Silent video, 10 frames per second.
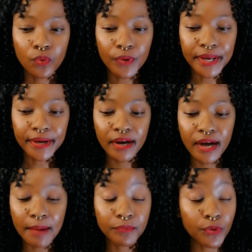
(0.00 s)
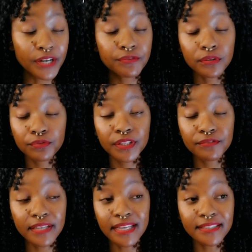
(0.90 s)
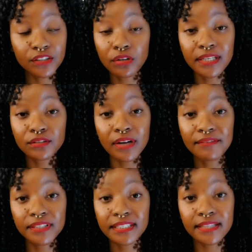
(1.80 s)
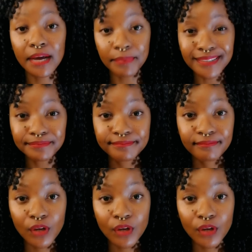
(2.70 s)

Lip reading: where I'm grateful for the fact that TikTok does not have a dislike button.